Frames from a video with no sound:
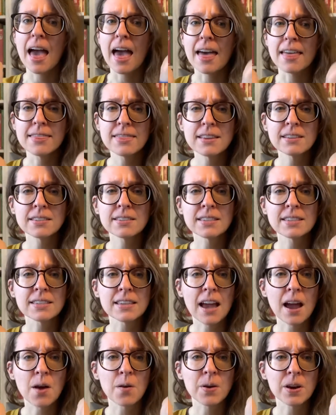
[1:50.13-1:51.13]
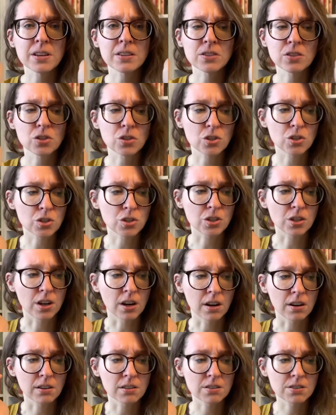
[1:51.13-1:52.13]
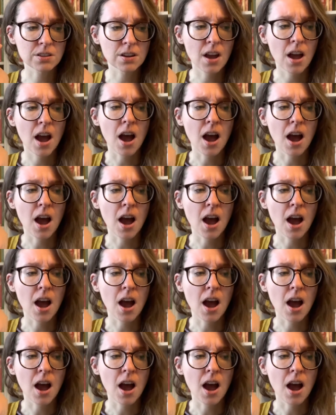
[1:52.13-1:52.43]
and this is how I start.